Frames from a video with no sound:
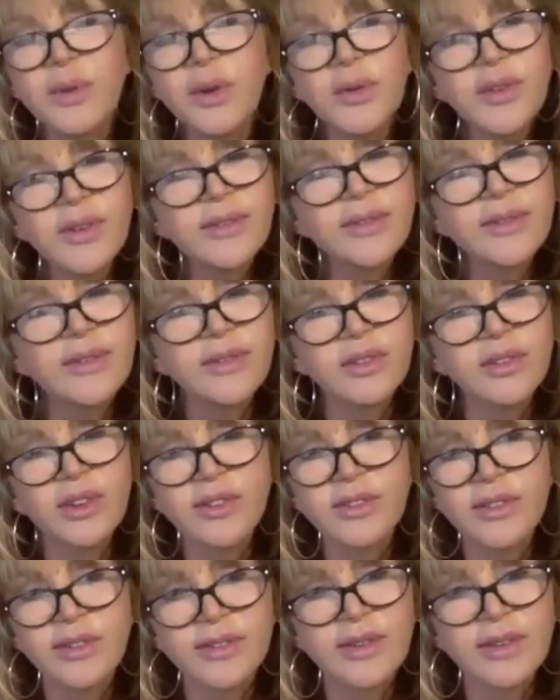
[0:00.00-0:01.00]
Hypnosis
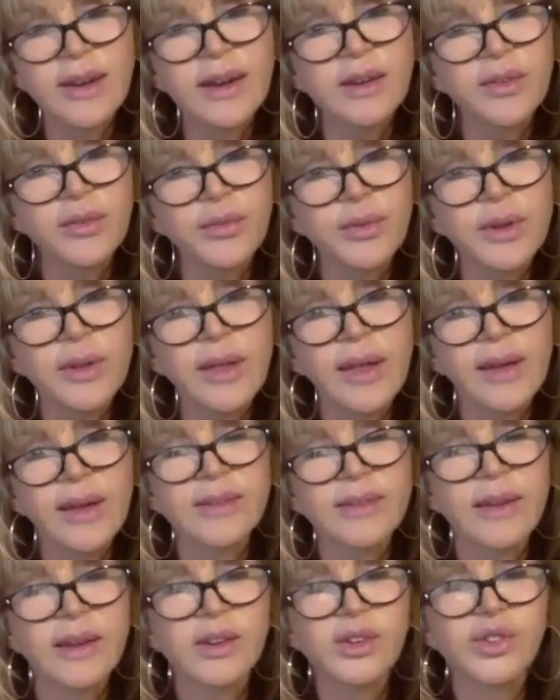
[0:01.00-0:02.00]
is just a state of
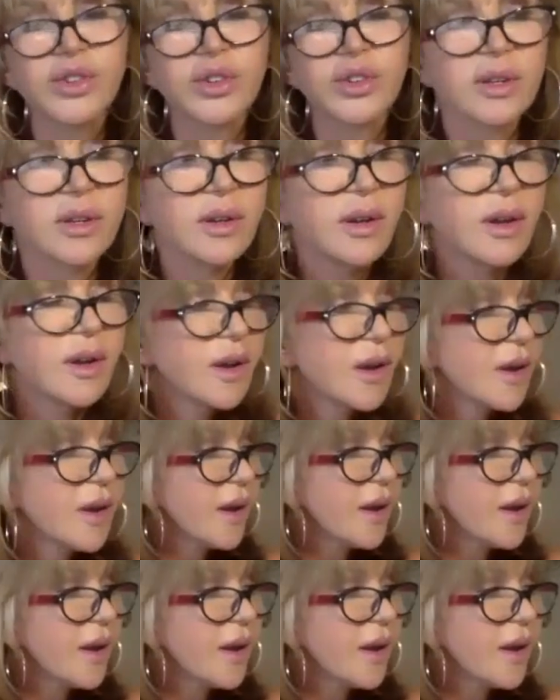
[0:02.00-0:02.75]
relaxation.